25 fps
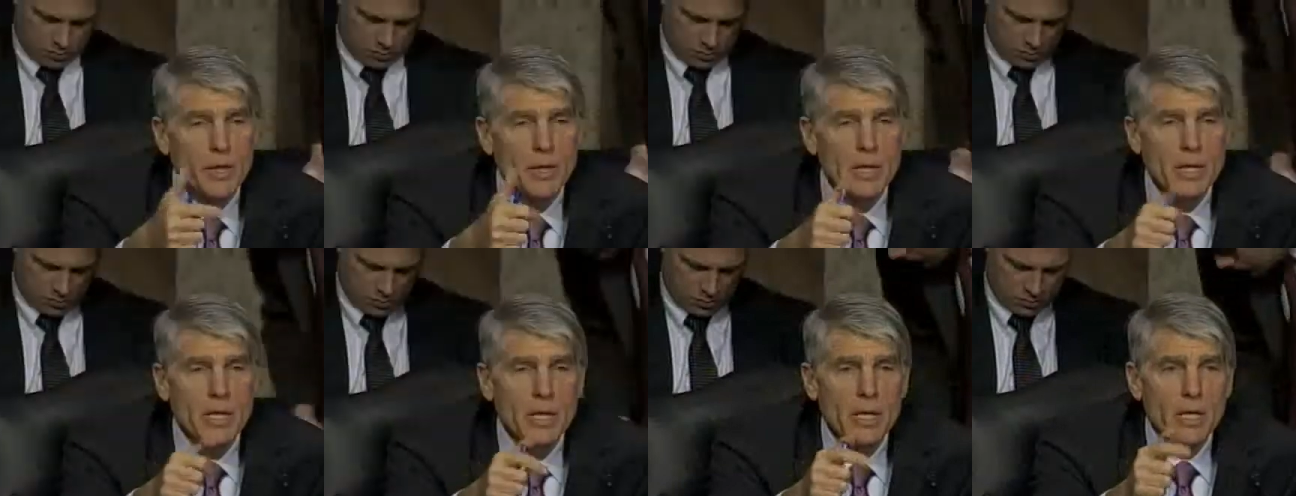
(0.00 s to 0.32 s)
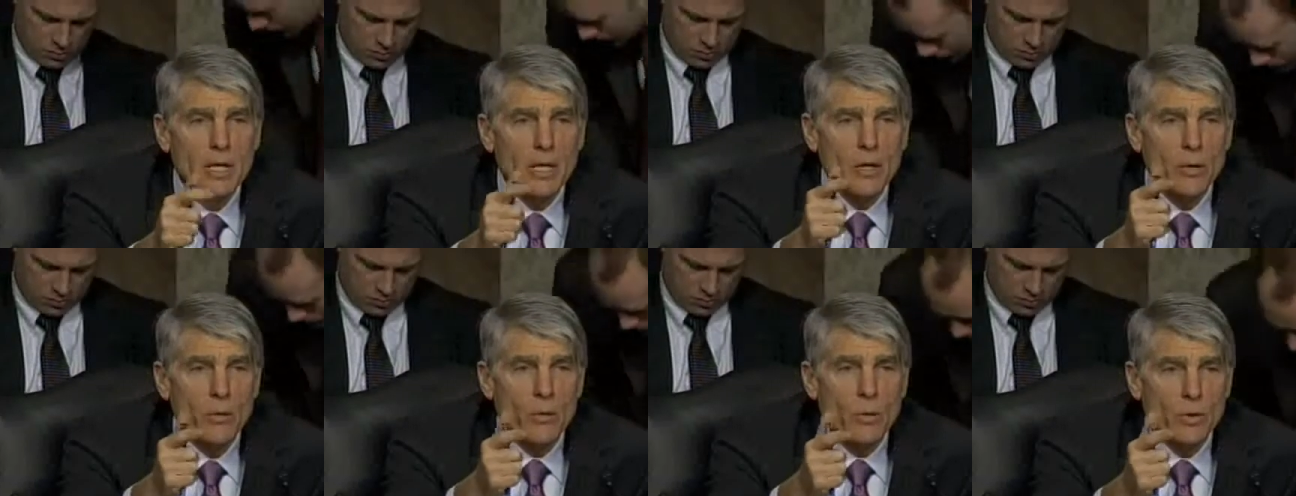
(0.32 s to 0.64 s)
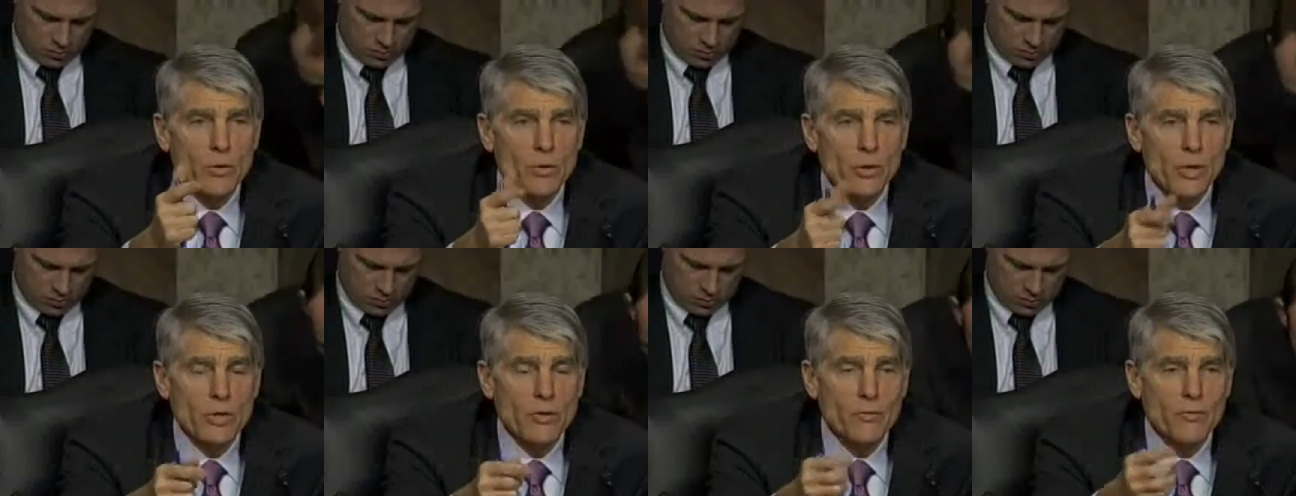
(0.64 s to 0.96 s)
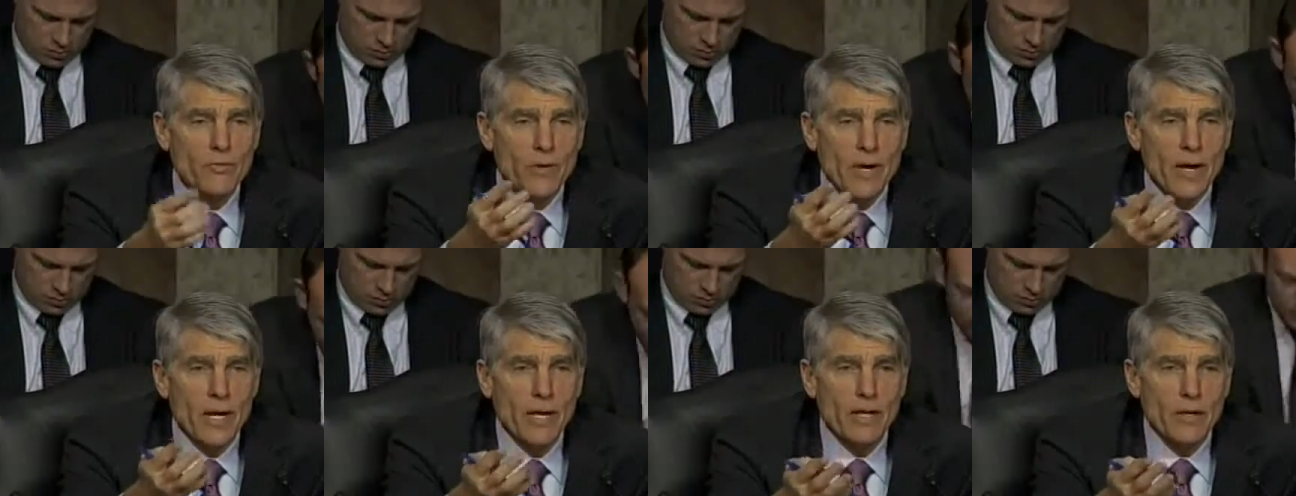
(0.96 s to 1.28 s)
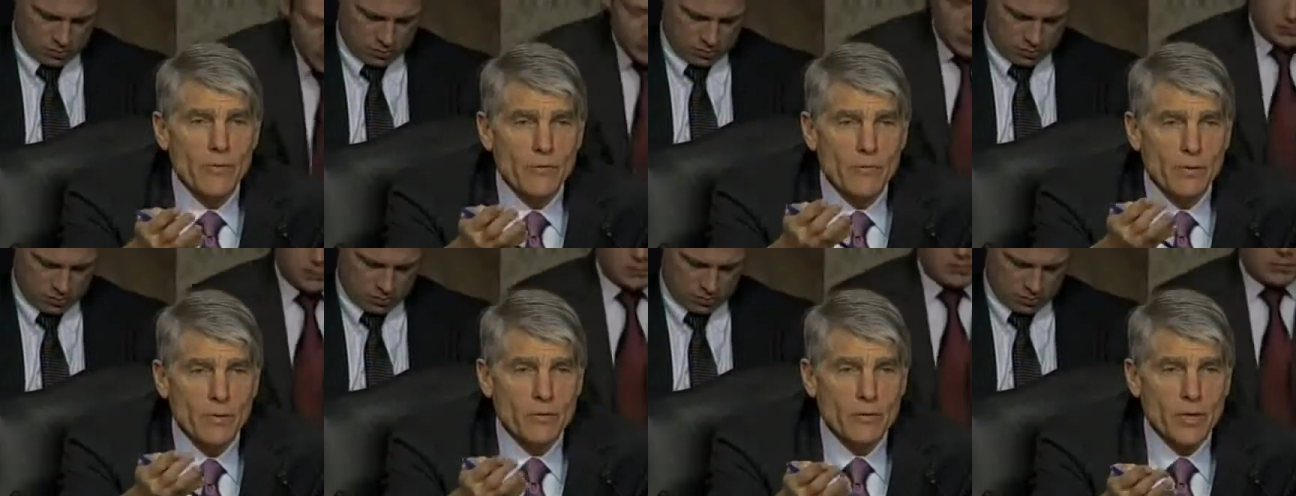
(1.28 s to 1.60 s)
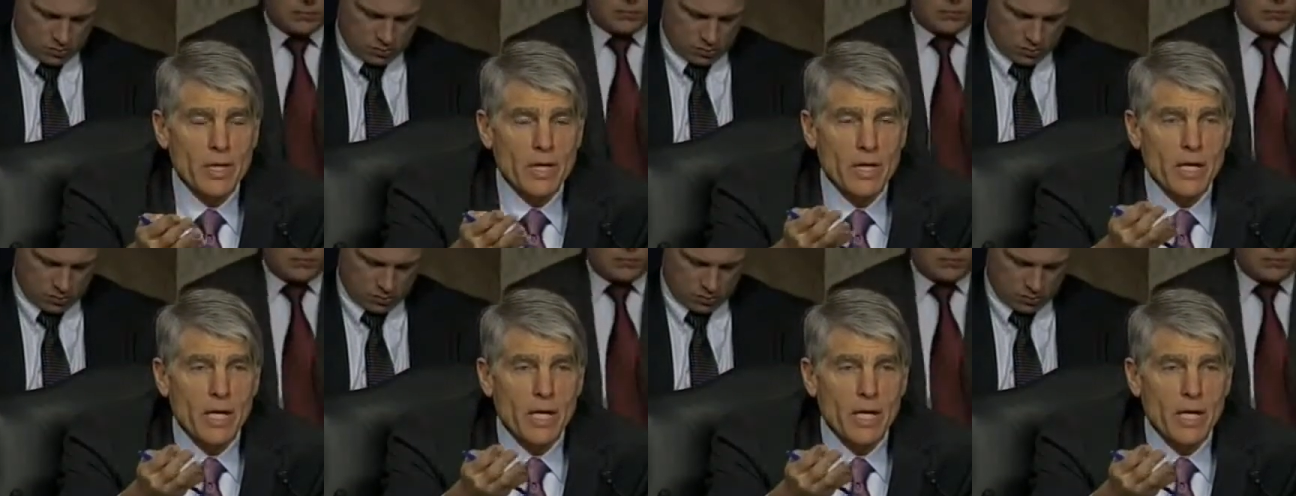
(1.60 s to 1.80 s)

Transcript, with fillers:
Speaker 1: but we're just finally, it feels like,